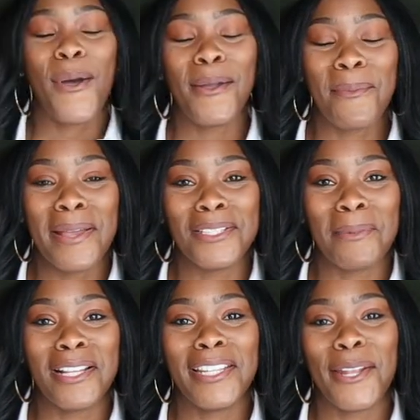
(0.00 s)
Welcome back to
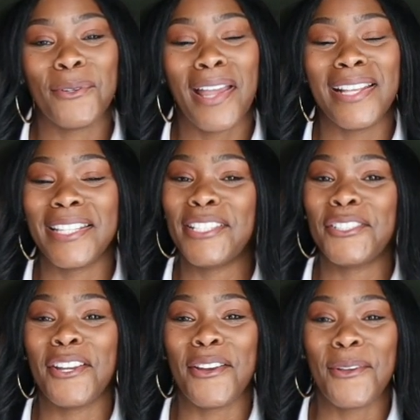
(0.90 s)
my channel guys, it's
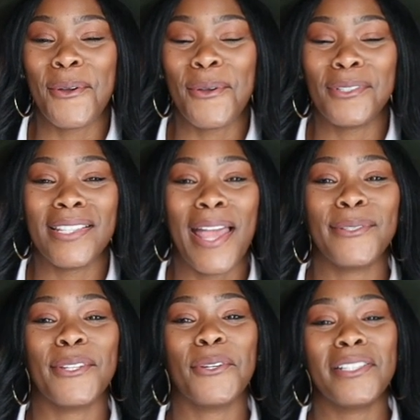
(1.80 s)
your girl Coco
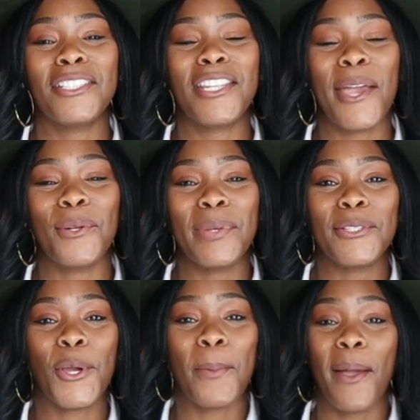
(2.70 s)
Styles and on this channel we
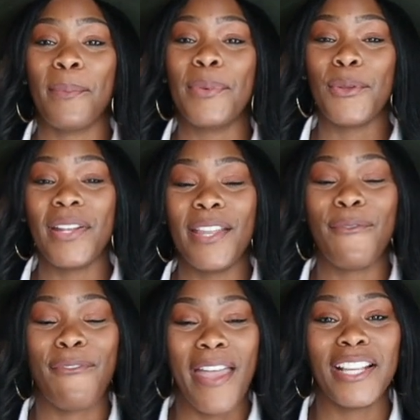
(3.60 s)
talk about
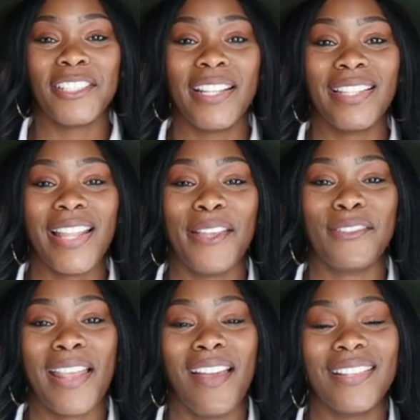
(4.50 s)
beauty, fashion,
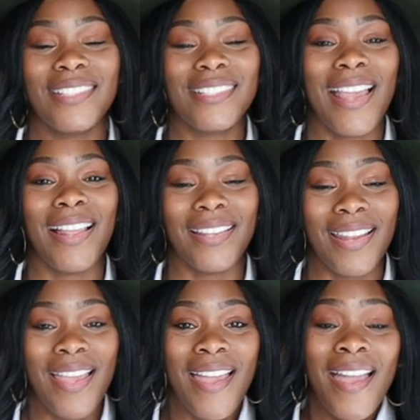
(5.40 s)
lifestyle, and styling.
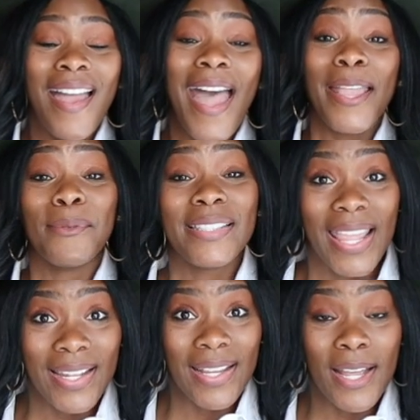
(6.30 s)
I am
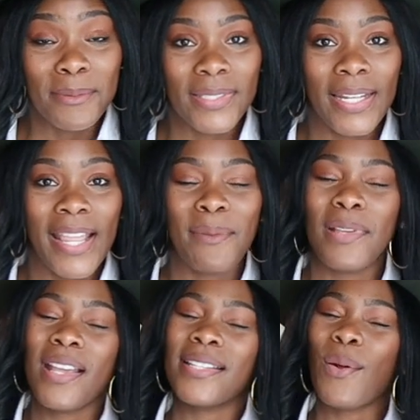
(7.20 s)
standing up today
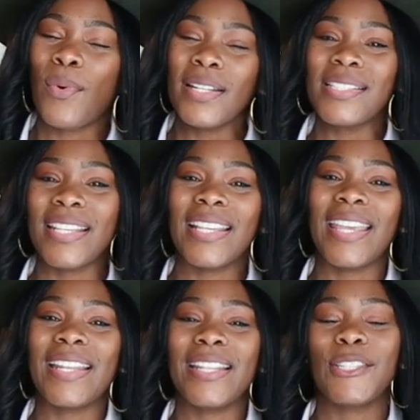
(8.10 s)
because I wanted to
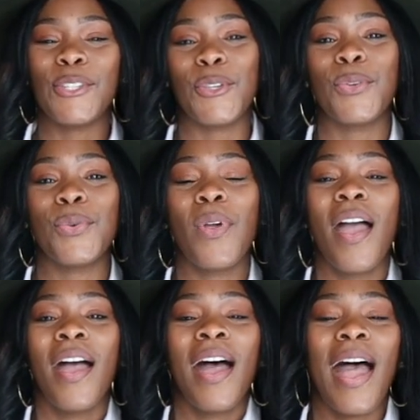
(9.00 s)
get into
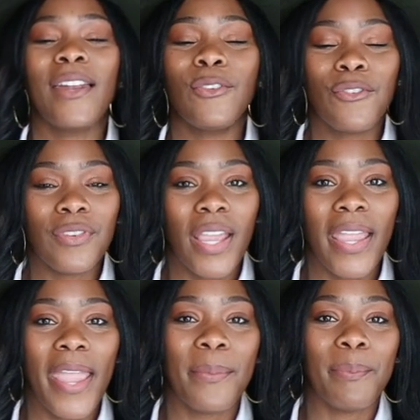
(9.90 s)
how to
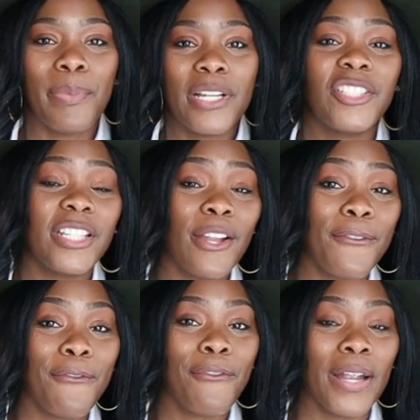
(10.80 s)
create a
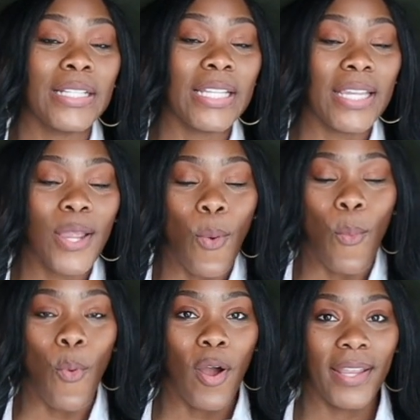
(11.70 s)
budget-friendly
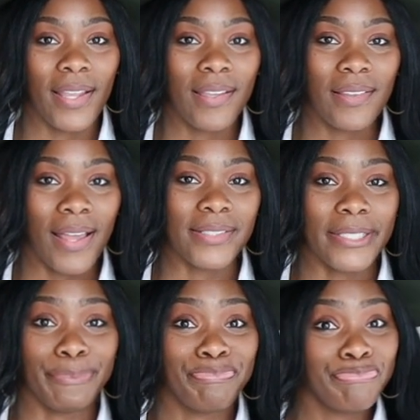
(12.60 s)
walk-in
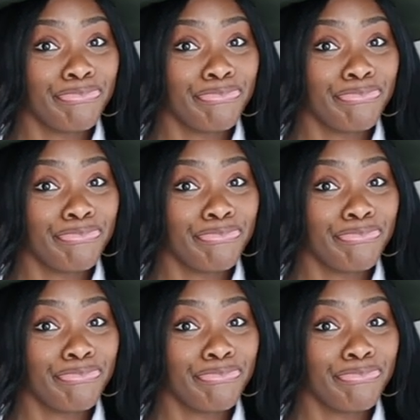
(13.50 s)
closet.